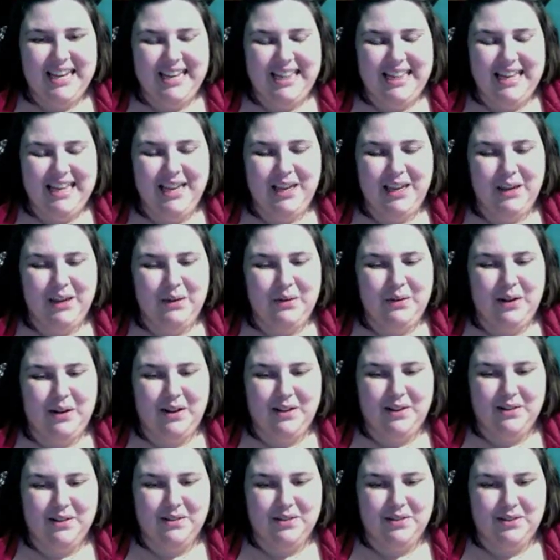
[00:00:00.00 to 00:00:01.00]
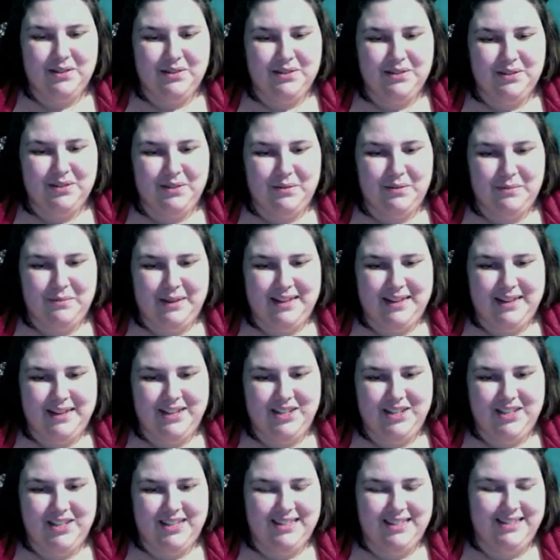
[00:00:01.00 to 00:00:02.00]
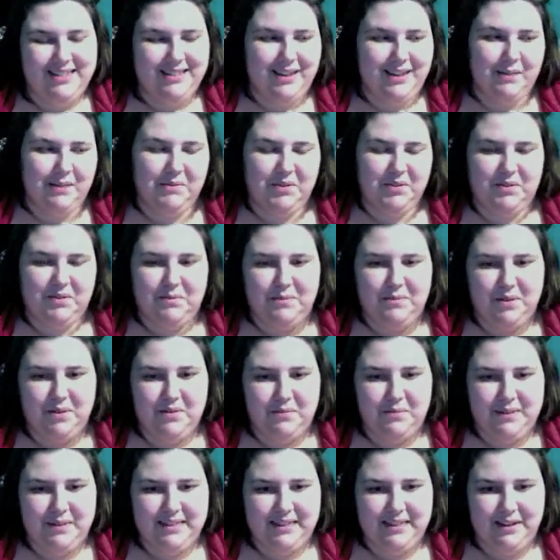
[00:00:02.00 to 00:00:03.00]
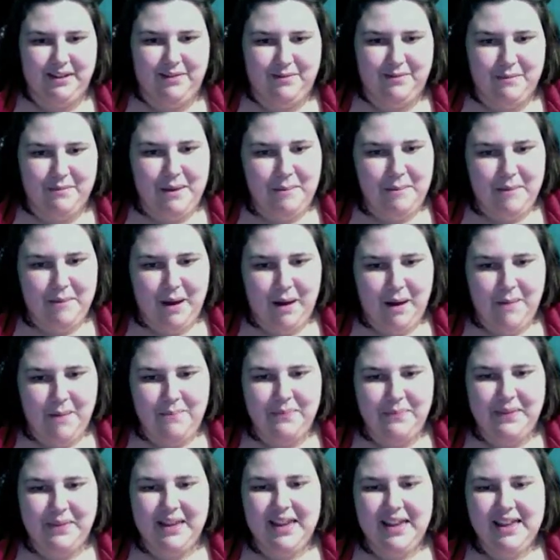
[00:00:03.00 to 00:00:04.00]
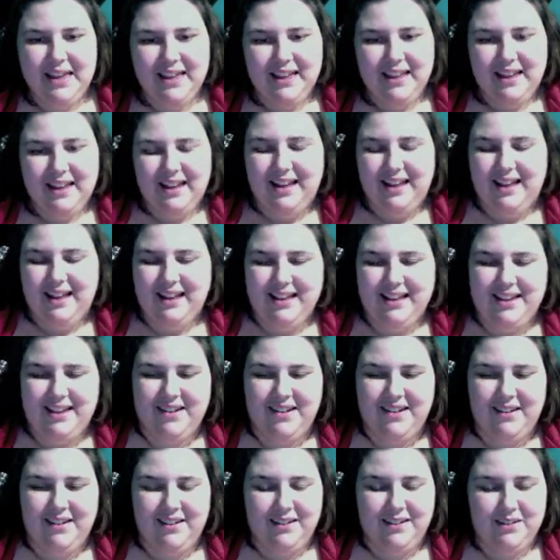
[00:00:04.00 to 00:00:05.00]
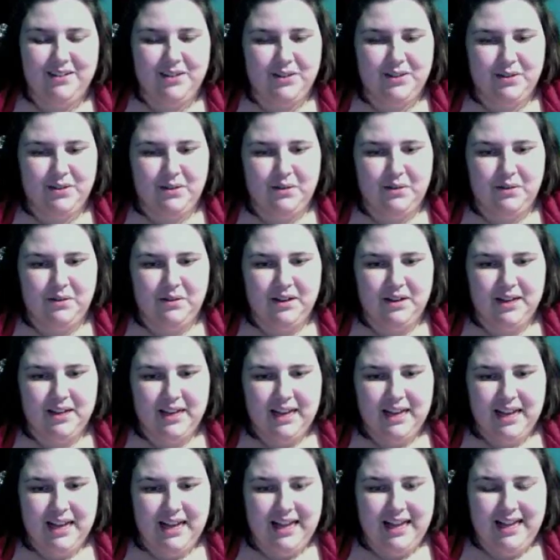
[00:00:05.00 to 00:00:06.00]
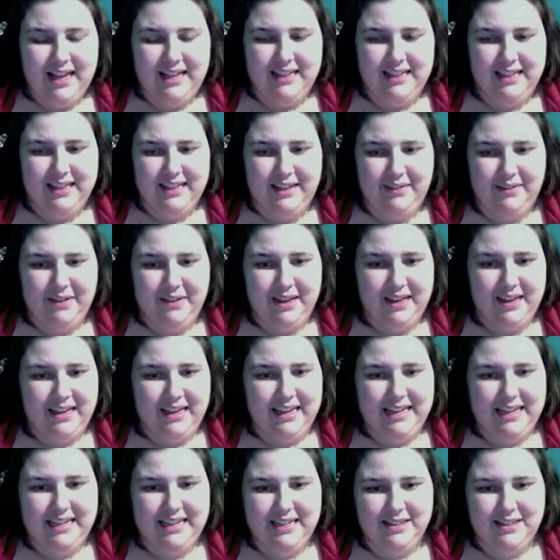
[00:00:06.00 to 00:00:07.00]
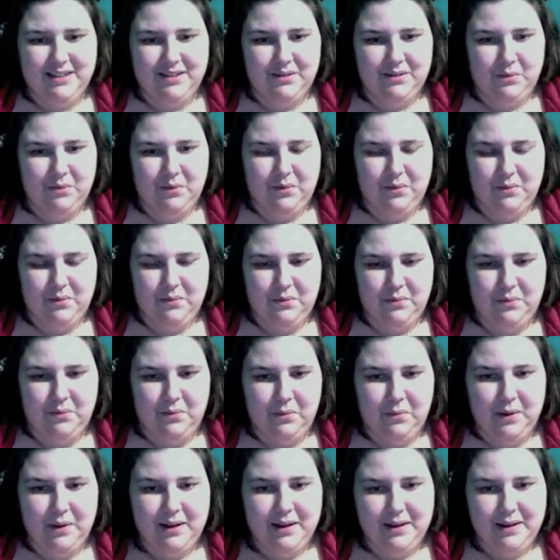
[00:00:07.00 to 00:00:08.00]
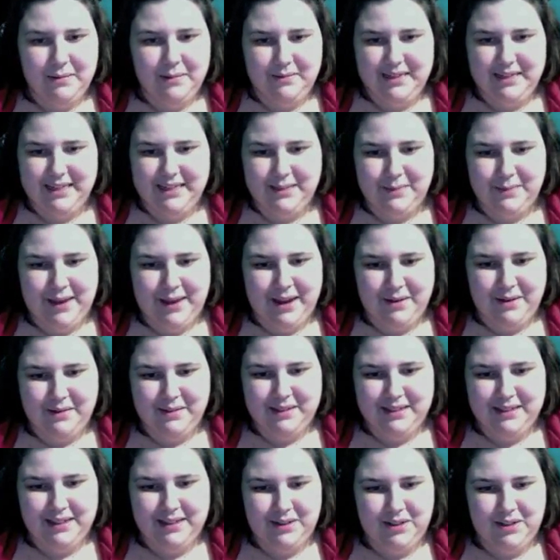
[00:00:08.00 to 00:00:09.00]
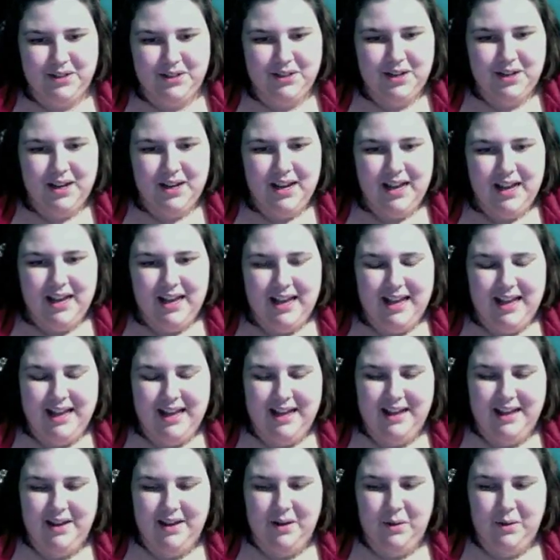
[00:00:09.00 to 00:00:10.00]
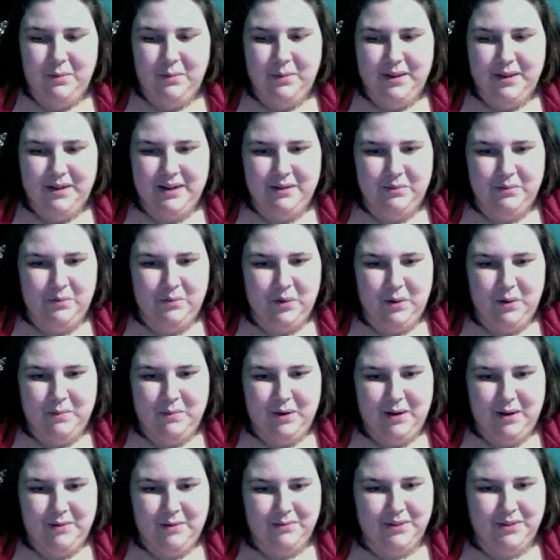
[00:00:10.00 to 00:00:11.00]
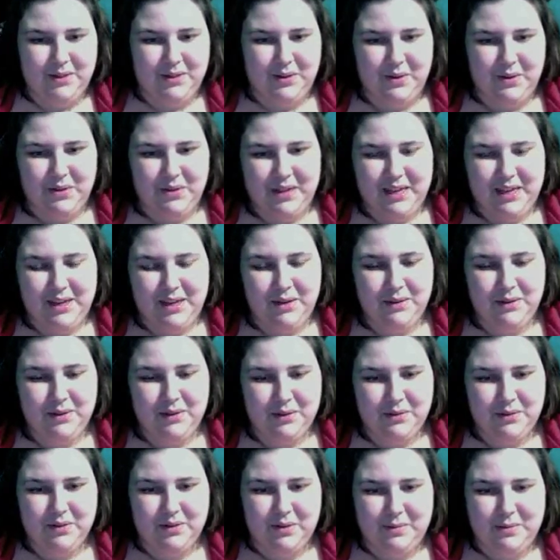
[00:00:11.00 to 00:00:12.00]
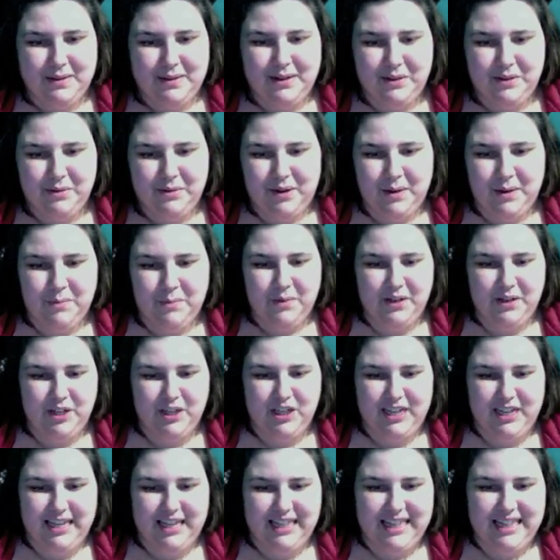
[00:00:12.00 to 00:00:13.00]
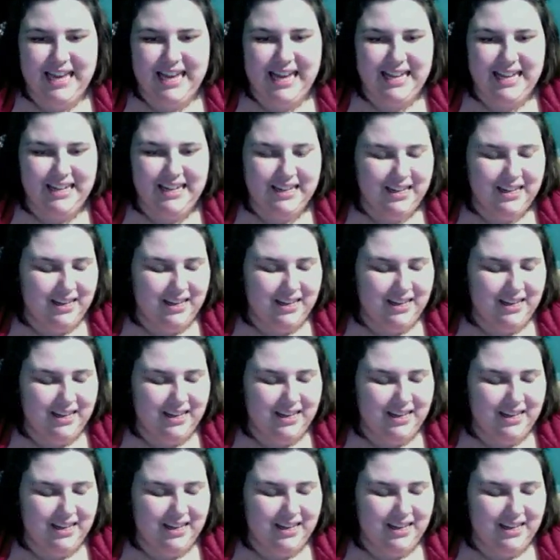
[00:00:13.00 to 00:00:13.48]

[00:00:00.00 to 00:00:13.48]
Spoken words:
Thank you all so much, and this comes from both myself and my mom. Y'all are so loving and welcomed us back with such open, warm arms. So thank you so much. We appreciate that.